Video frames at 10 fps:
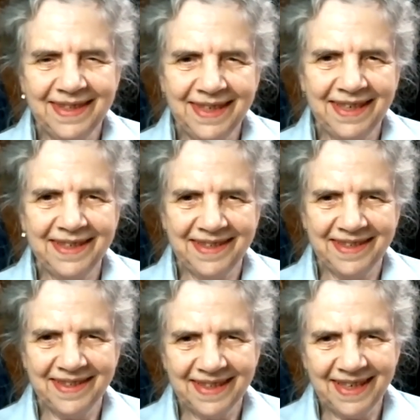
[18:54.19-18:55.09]
that
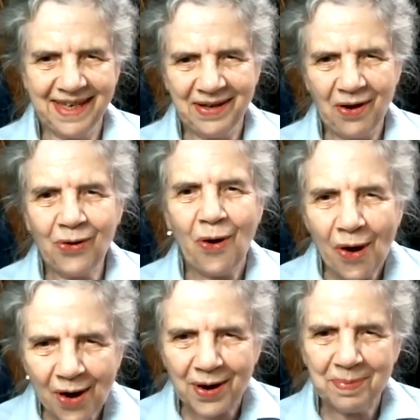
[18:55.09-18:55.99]

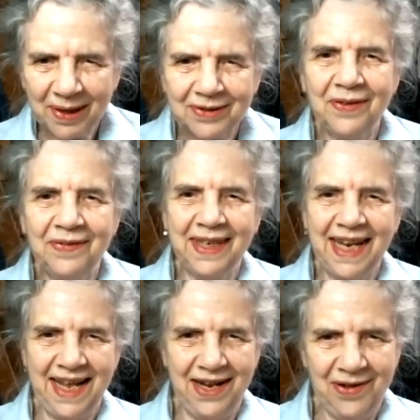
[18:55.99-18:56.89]
occurred because of the
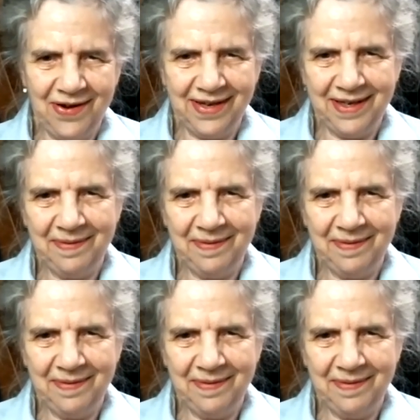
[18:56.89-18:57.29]
dialogue.